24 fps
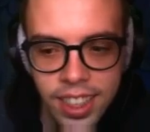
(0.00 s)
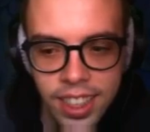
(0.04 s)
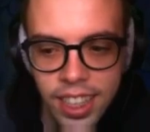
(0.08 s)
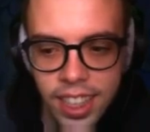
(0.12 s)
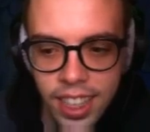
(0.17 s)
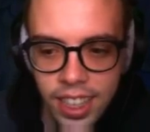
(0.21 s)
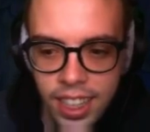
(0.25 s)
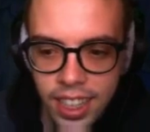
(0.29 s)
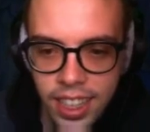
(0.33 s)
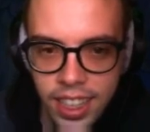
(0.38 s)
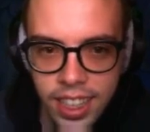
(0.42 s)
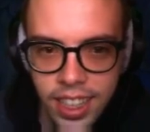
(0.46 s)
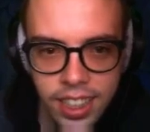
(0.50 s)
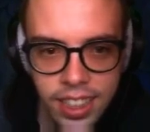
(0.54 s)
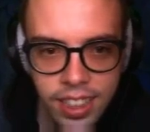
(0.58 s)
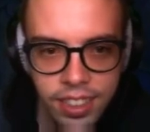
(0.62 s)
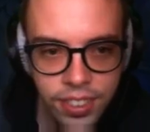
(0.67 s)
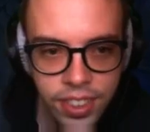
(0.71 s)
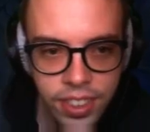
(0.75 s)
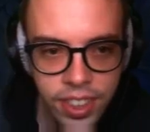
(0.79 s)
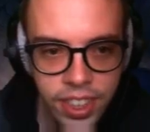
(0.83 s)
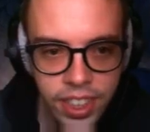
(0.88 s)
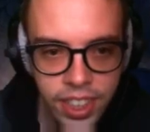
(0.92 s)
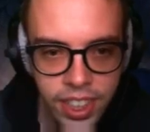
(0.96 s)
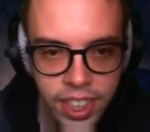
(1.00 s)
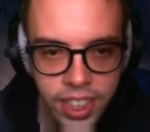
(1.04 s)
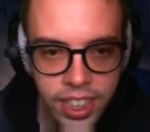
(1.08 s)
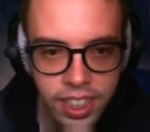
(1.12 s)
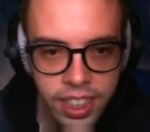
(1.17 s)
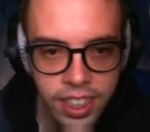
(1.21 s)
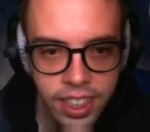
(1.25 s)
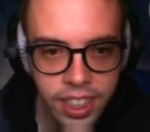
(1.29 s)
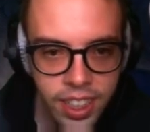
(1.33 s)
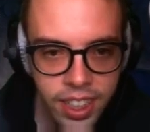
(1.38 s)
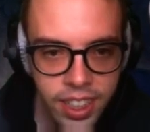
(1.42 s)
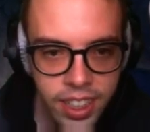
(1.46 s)
is pretty
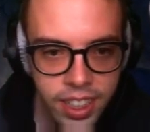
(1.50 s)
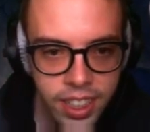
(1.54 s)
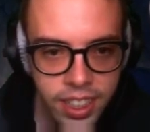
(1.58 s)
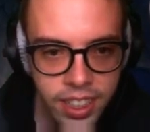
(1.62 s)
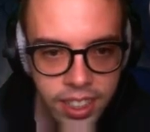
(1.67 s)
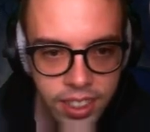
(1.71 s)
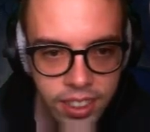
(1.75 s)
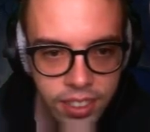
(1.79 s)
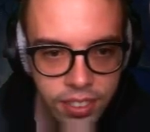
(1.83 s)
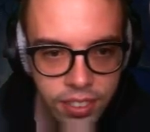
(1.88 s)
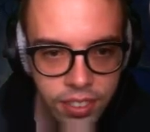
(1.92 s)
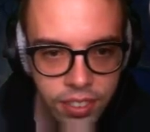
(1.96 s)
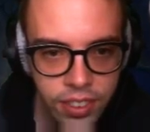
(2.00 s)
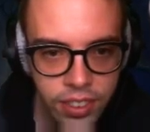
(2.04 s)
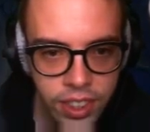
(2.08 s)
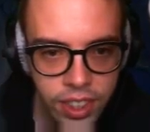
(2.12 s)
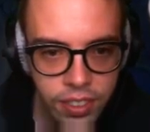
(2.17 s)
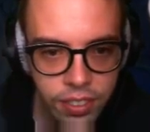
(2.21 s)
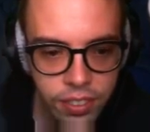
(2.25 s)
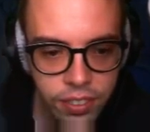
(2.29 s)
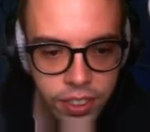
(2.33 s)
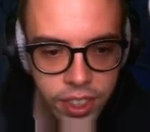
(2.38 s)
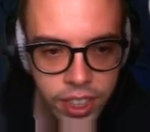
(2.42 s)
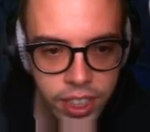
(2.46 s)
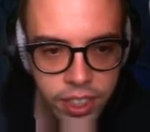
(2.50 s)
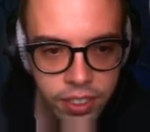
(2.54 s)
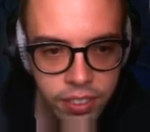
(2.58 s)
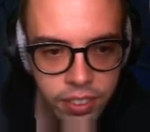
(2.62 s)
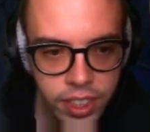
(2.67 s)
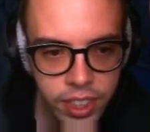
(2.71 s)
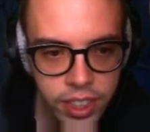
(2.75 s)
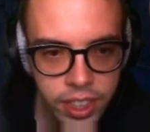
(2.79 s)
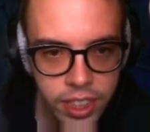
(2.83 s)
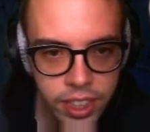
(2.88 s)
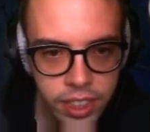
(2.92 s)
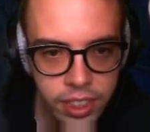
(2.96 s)
fucking
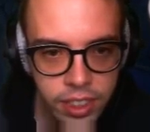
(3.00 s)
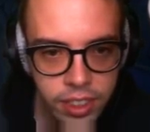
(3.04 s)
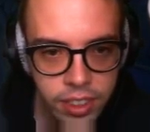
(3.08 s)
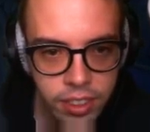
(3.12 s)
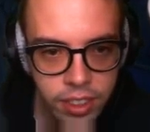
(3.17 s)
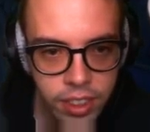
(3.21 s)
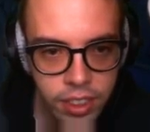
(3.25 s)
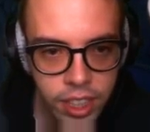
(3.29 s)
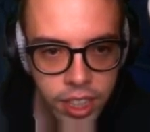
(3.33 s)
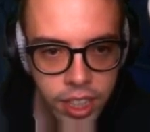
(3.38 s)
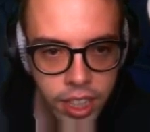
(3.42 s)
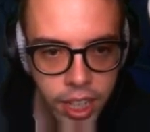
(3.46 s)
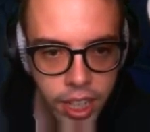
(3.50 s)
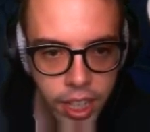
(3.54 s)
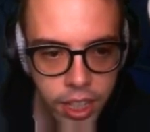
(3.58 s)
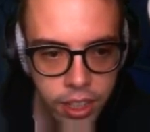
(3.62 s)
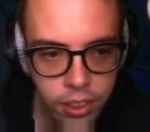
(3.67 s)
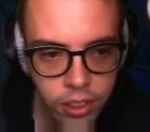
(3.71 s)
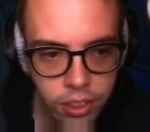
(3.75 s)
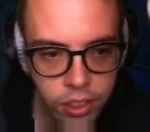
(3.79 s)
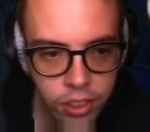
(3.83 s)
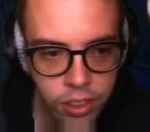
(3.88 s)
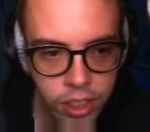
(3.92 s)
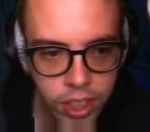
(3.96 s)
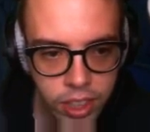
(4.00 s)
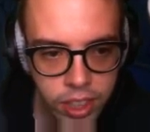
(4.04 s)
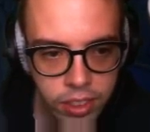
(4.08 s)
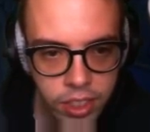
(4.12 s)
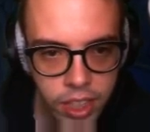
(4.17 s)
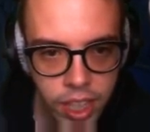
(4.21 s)
ridiculous. And also, like I say,